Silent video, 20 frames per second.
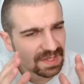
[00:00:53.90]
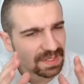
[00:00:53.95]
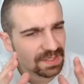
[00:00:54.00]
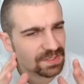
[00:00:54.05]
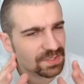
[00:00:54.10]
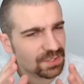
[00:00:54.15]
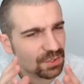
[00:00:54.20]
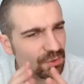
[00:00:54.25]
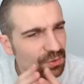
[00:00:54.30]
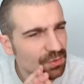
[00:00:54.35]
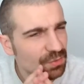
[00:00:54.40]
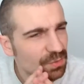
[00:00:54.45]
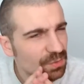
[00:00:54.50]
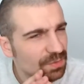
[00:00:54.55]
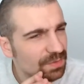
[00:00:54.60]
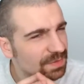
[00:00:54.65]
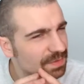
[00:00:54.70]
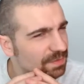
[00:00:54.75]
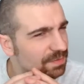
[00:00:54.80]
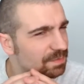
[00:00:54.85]

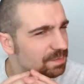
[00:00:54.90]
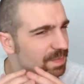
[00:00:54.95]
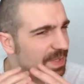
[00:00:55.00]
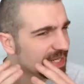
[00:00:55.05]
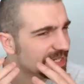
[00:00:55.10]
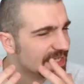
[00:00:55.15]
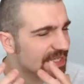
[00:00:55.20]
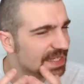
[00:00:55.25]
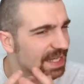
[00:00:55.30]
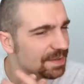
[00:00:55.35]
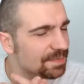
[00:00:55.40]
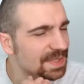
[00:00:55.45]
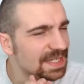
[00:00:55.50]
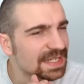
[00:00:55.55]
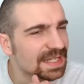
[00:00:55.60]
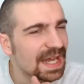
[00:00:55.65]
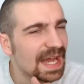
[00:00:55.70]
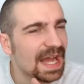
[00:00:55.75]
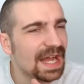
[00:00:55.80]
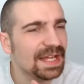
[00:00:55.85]
so by that, I
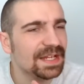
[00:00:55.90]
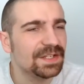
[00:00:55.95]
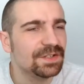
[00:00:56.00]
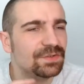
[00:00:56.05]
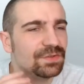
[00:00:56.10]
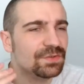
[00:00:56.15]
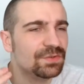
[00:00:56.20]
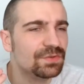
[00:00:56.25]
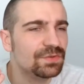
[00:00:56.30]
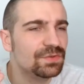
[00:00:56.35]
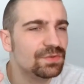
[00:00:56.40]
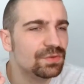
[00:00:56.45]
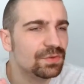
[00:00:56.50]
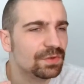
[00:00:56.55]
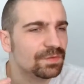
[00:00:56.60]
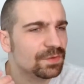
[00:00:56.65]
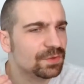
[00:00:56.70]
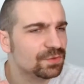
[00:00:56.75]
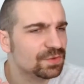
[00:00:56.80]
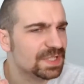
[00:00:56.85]
mean, I do
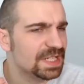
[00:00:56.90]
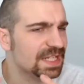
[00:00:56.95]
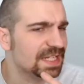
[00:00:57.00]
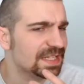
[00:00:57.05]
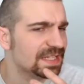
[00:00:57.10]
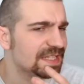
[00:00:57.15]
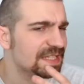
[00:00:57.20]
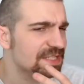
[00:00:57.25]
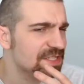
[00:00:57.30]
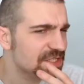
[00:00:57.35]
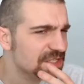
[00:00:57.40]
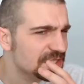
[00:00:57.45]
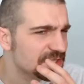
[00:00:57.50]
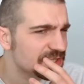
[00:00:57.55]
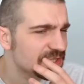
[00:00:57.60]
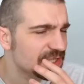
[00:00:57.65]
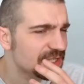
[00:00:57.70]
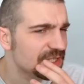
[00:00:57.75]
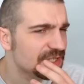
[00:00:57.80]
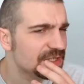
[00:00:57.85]
not want to say that this is
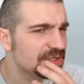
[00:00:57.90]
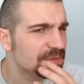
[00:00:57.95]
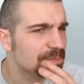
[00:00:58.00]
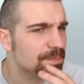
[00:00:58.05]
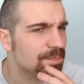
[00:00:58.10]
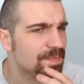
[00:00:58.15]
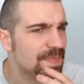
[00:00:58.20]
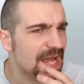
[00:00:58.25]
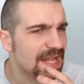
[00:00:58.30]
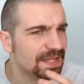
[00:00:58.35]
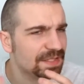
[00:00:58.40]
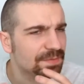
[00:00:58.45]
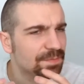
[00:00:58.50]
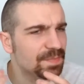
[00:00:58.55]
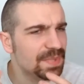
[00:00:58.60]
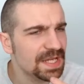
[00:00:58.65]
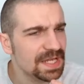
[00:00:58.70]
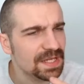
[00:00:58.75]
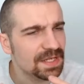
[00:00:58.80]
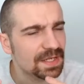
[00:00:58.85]
necessarily a bad
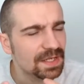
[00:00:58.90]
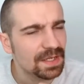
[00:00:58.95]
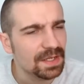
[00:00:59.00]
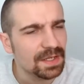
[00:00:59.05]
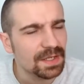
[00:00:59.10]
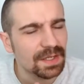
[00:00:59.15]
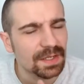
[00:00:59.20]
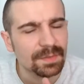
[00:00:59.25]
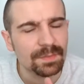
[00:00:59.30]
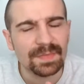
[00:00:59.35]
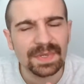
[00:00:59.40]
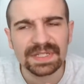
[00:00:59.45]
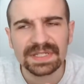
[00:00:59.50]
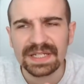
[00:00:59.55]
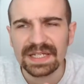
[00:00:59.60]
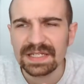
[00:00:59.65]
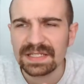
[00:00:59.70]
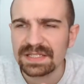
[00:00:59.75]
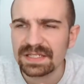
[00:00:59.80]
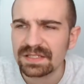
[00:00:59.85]
pick, but
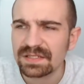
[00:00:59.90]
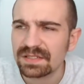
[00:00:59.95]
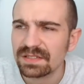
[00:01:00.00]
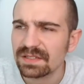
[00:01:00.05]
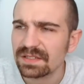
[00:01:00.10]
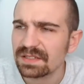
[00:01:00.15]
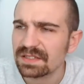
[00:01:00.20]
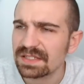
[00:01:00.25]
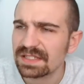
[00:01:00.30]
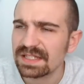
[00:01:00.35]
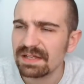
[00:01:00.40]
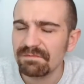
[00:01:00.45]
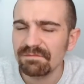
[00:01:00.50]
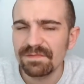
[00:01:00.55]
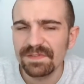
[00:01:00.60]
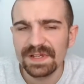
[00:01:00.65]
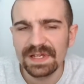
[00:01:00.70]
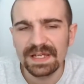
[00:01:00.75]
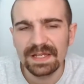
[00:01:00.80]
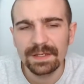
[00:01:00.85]
it's
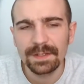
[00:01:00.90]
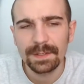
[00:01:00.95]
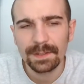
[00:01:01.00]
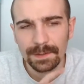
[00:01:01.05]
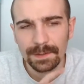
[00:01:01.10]
something.